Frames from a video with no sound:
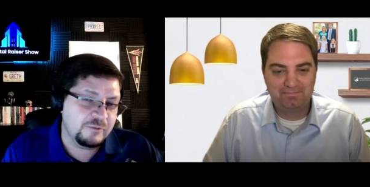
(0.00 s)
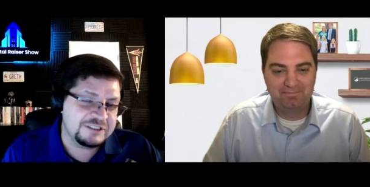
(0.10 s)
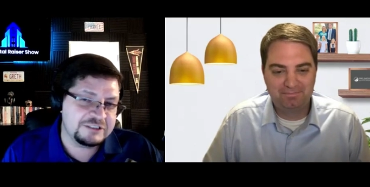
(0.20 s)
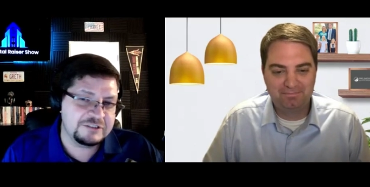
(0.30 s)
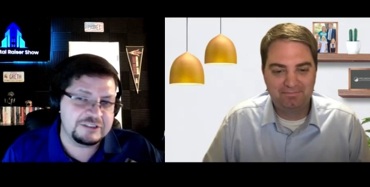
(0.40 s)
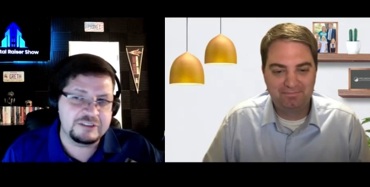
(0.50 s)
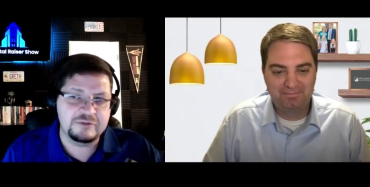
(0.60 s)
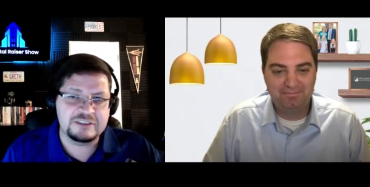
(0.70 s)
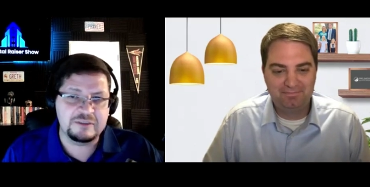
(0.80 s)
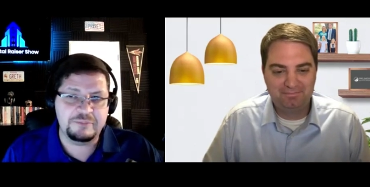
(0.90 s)
Speaker 1: what you do
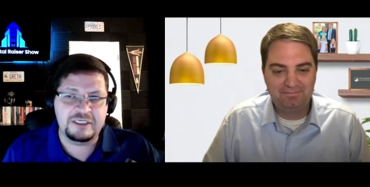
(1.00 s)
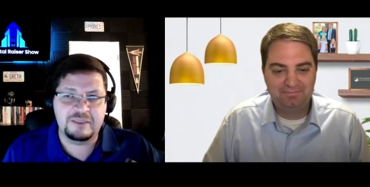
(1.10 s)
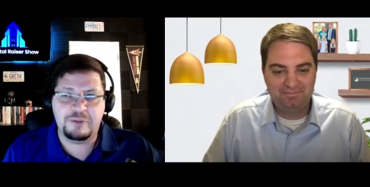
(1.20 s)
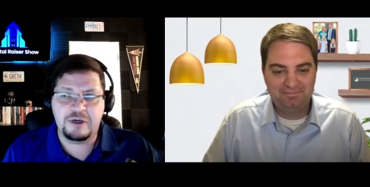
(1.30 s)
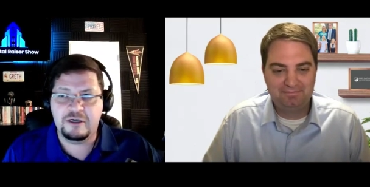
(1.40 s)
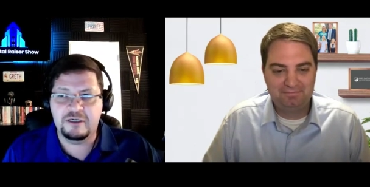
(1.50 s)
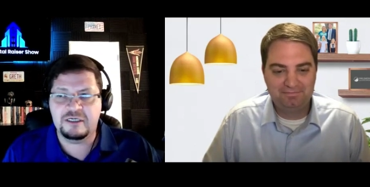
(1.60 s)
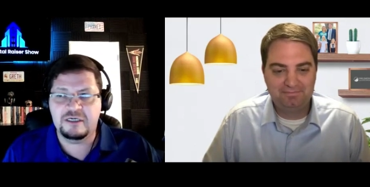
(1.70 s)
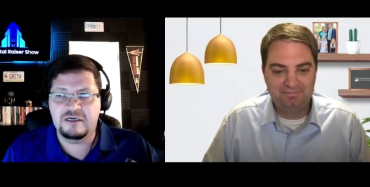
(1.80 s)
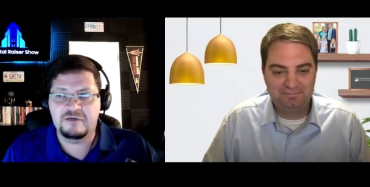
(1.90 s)
is a big part
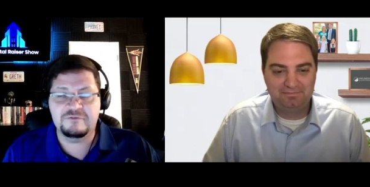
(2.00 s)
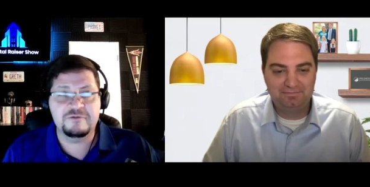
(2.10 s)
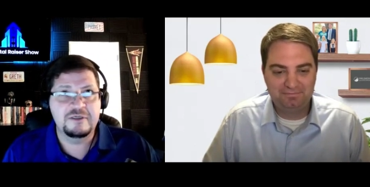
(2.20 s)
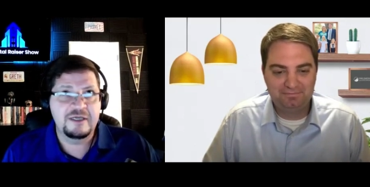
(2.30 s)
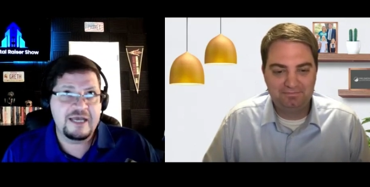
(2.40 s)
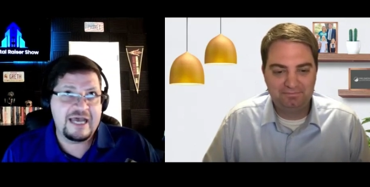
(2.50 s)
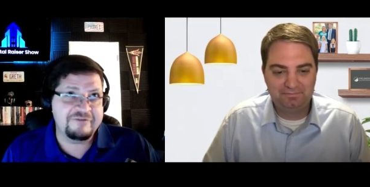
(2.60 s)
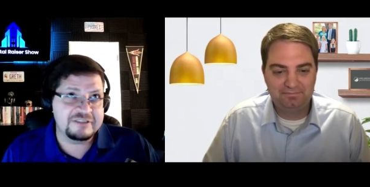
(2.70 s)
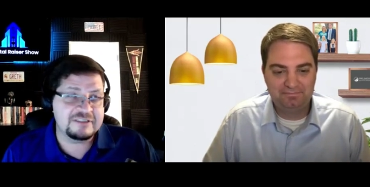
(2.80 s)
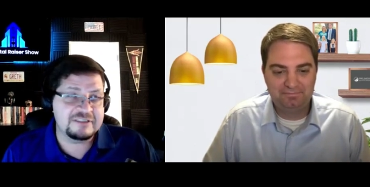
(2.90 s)
of
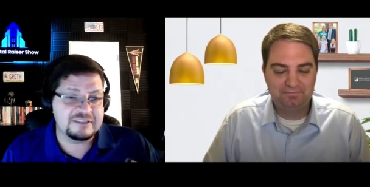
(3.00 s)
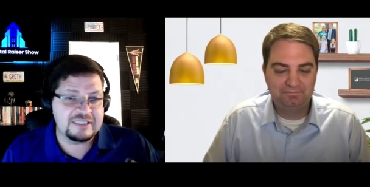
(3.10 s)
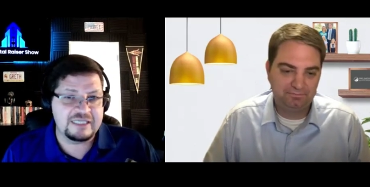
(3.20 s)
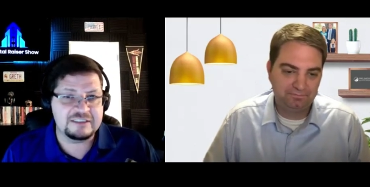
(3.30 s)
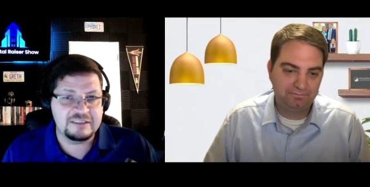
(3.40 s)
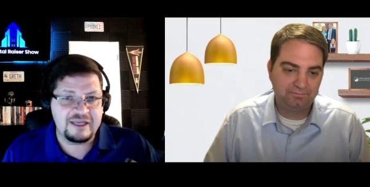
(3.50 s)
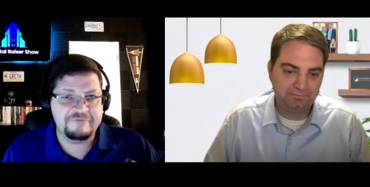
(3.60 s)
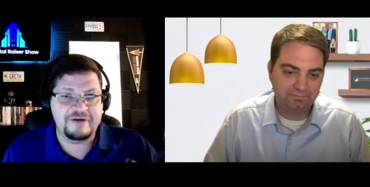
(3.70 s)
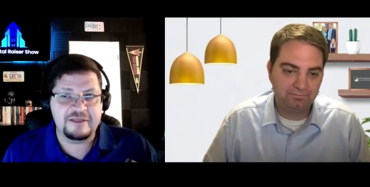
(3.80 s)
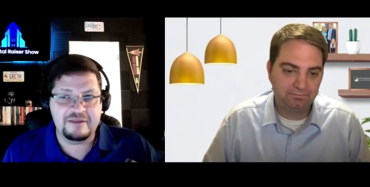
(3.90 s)
having success in
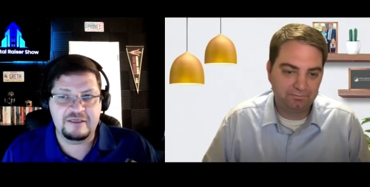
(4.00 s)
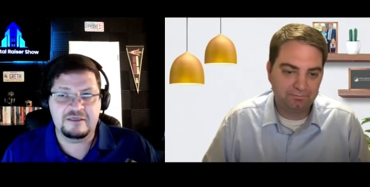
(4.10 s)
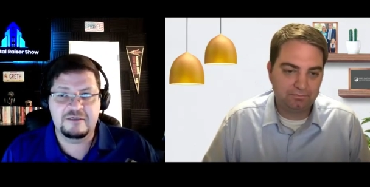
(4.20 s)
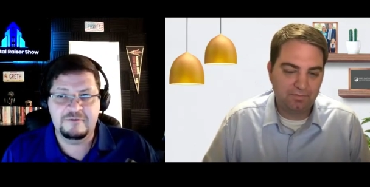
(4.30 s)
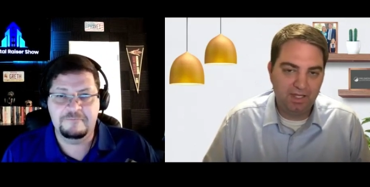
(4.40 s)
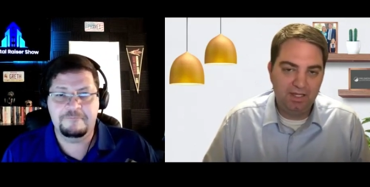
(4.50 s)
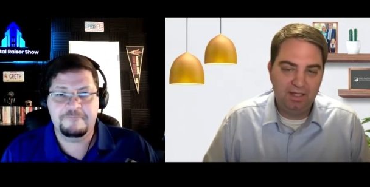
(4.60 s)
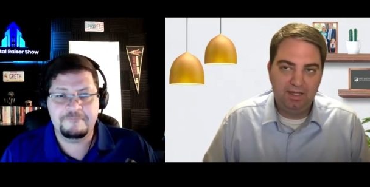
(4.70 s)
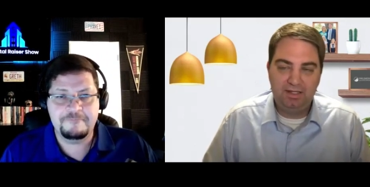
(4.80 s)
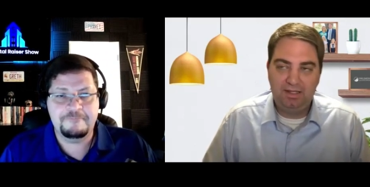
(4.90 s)
life, I think.
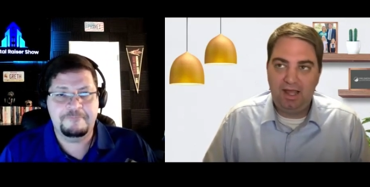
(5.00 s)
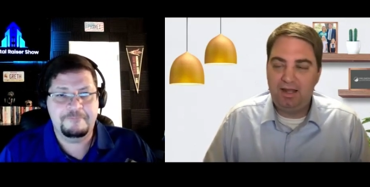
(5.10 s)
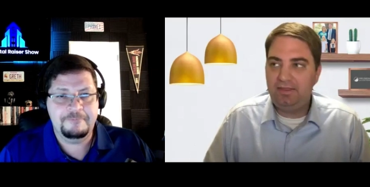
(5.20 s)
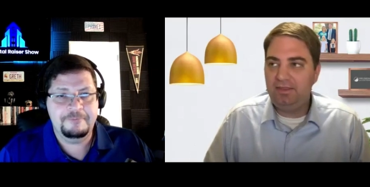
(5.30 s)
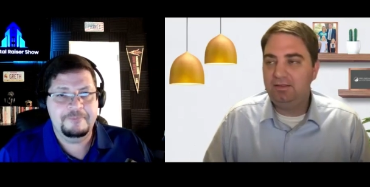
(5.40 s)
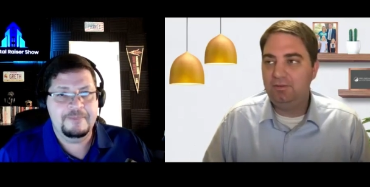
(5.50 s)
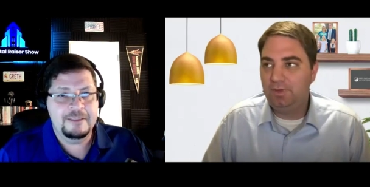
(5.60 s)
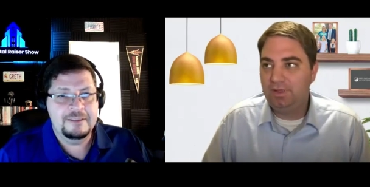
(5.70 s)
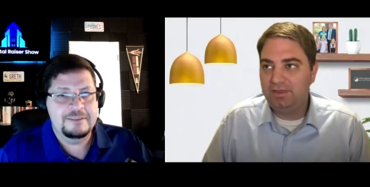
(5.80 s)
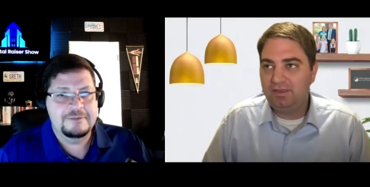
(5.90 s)
Speaker 2: Yeah, and I think
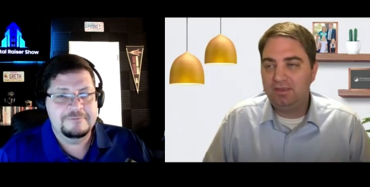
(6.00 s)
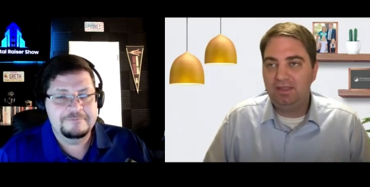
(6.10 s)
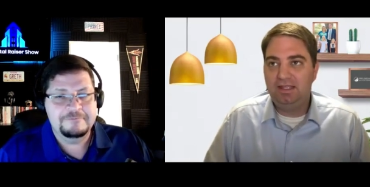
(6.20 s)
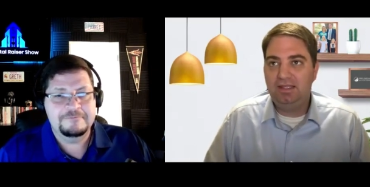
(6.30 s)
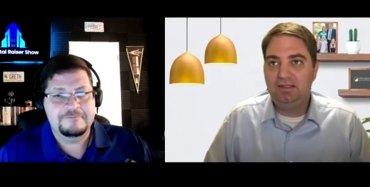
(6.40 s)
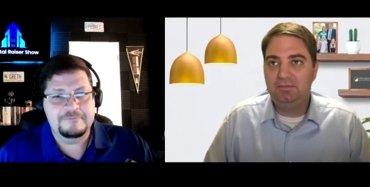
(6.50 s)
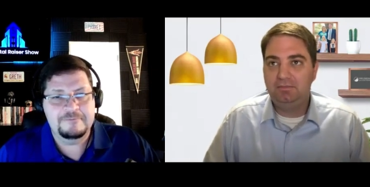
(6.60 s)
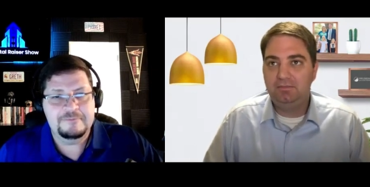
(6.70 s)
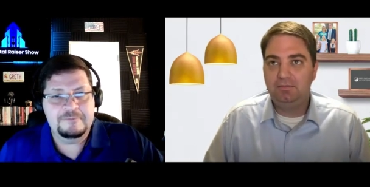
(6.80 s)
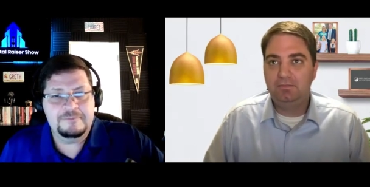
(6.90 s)
with the
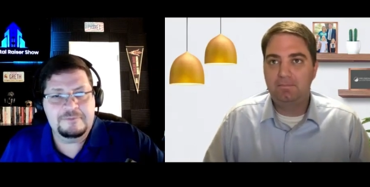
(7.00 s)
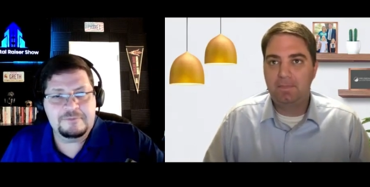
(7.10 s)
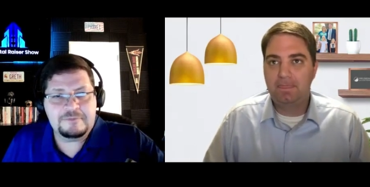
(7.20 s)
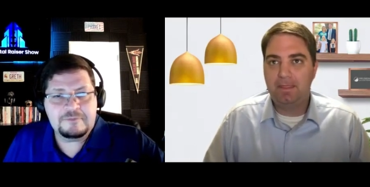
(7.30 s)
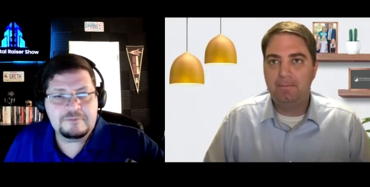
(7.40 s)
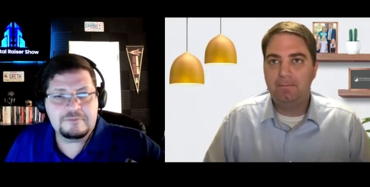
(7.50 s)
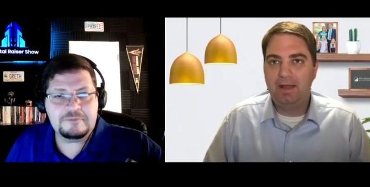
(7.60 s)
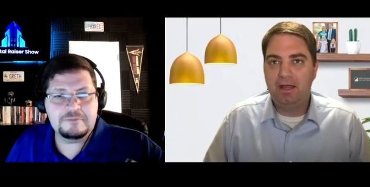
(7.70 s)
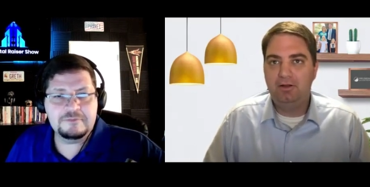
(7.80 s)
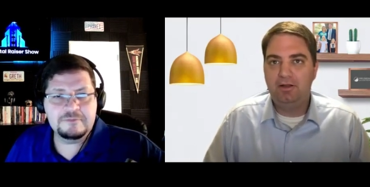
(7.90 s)

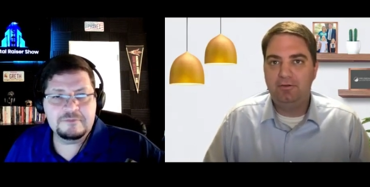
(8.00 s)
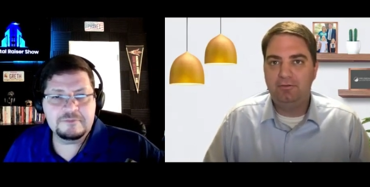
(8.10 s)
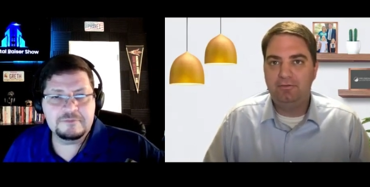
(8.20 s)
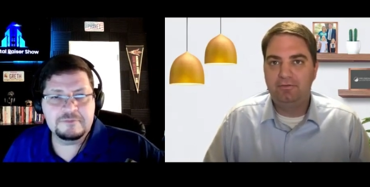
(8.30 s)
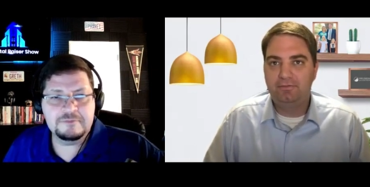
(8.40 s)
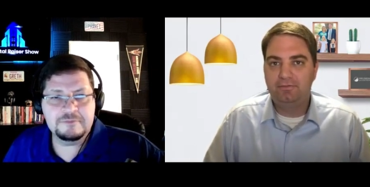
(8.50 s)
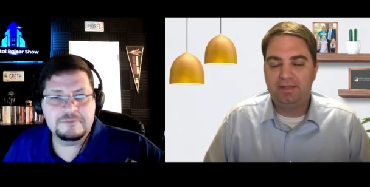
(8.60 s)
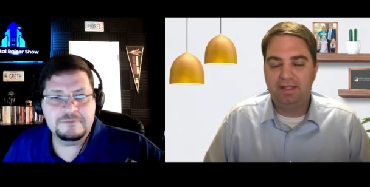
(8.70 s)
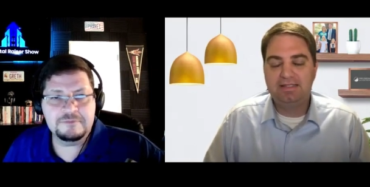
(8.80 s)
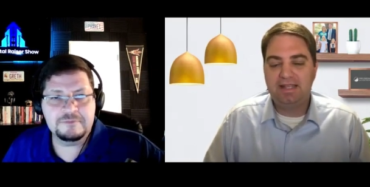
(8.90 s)
amount of
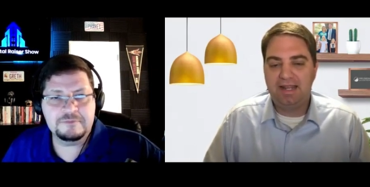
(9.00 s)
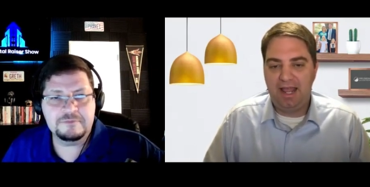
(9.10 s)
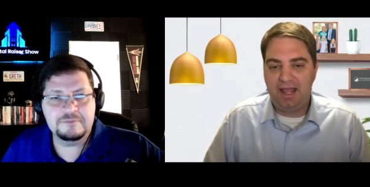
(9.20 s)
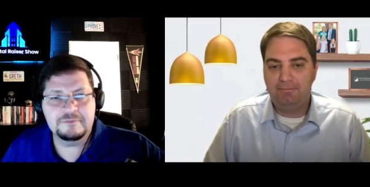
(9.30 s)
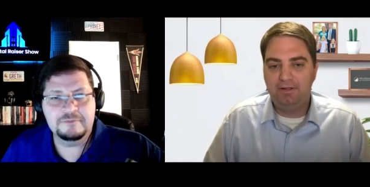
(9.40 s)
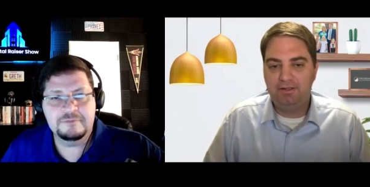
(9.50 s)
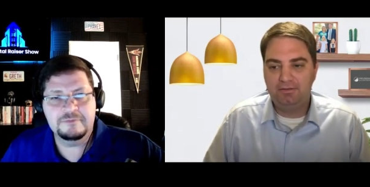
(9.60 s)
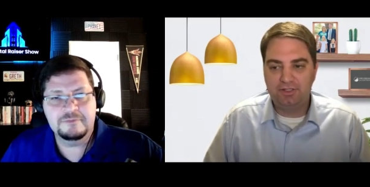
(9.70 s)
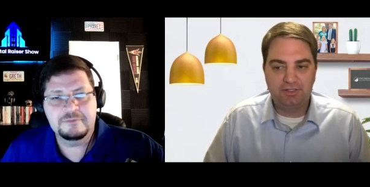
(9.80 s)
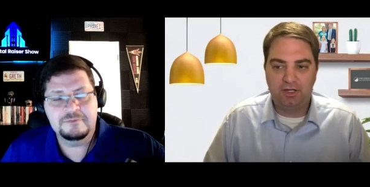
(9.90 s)
things that
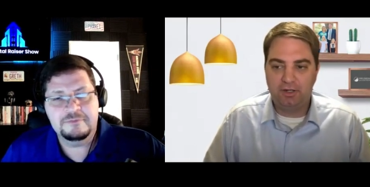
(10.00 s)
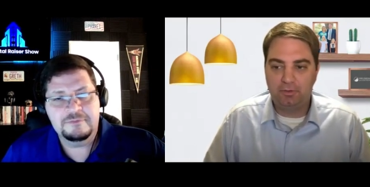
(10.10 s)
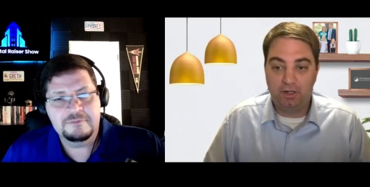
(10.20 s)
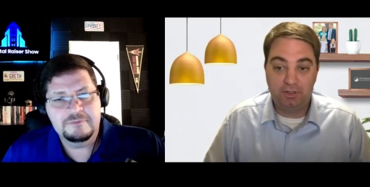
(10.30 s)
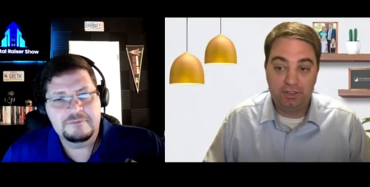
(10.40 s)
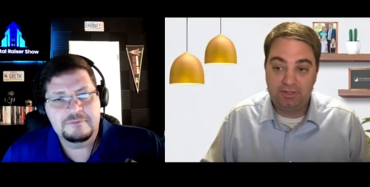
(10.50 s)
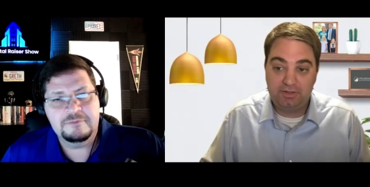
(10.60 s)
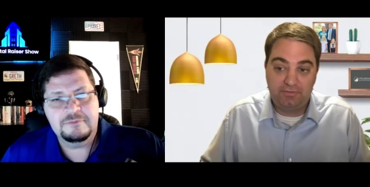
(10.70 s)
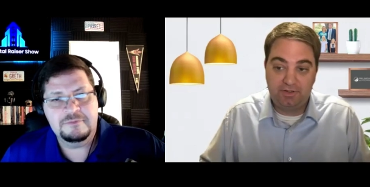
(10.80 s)
happen just on just